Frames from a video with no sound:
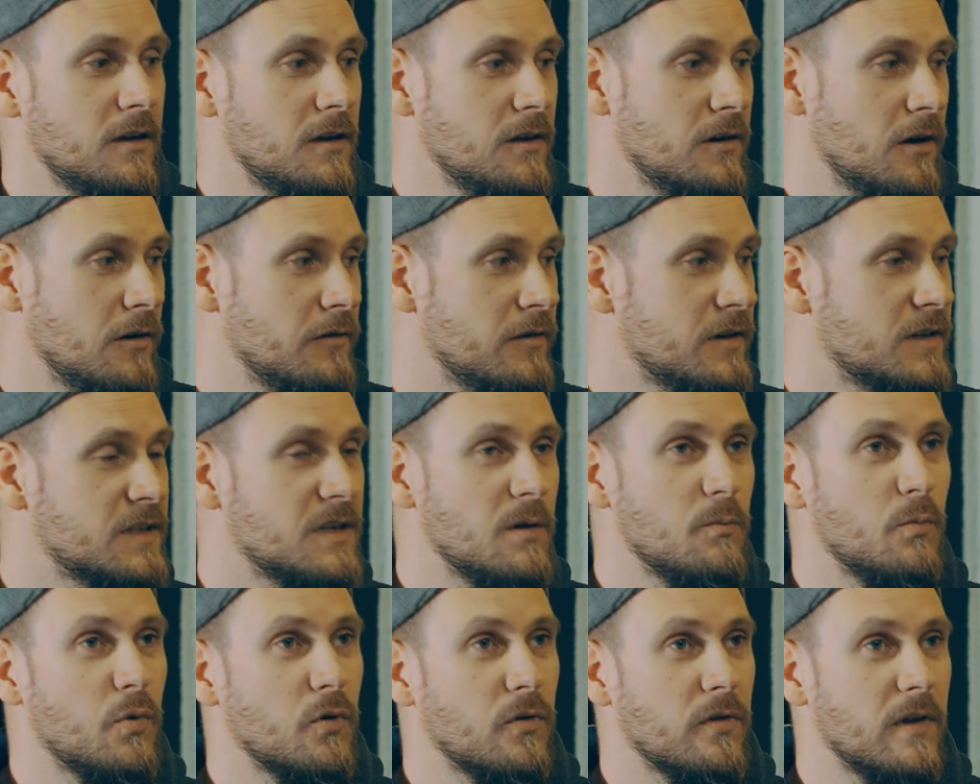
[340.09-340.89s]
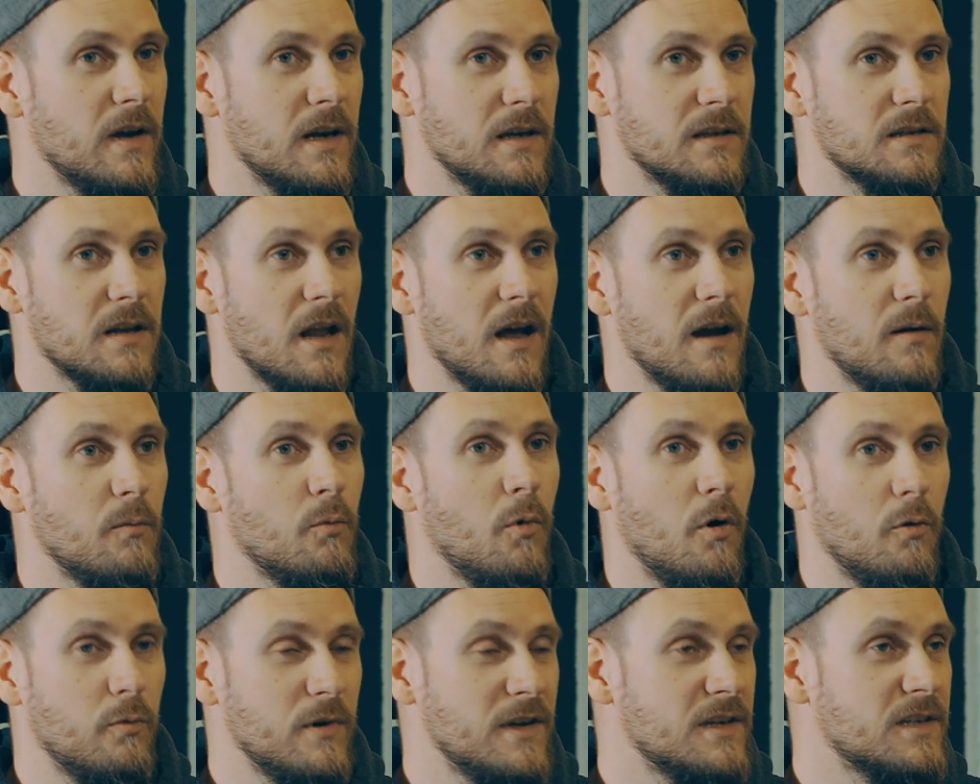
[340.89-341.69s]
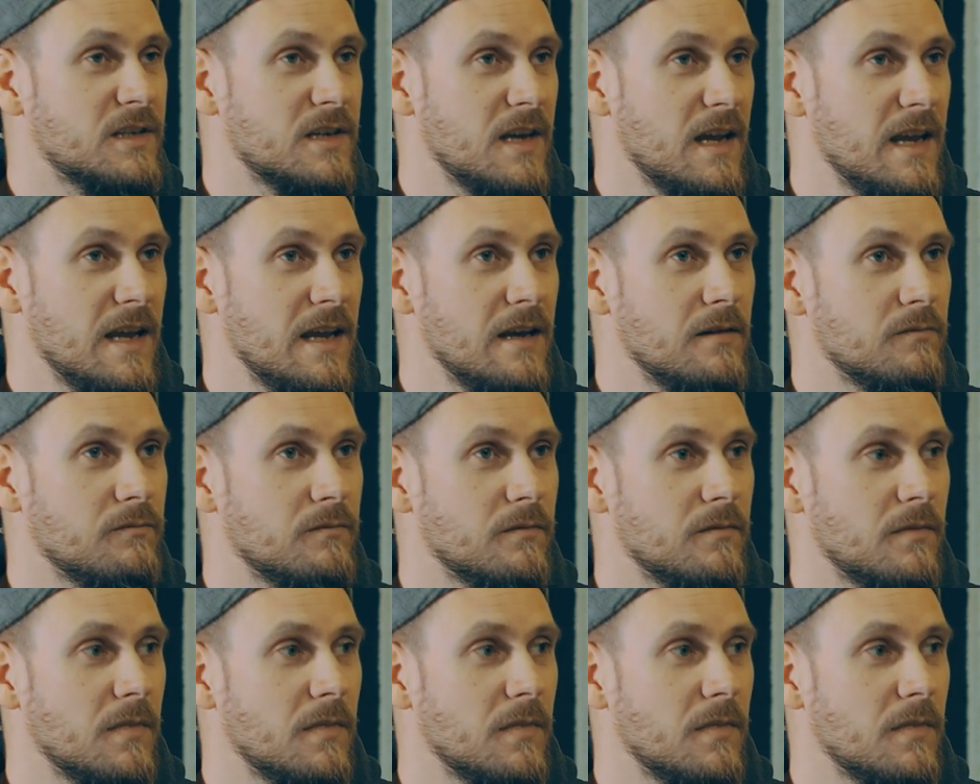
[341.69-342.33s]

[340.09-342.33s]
you know, the simple things like what we see,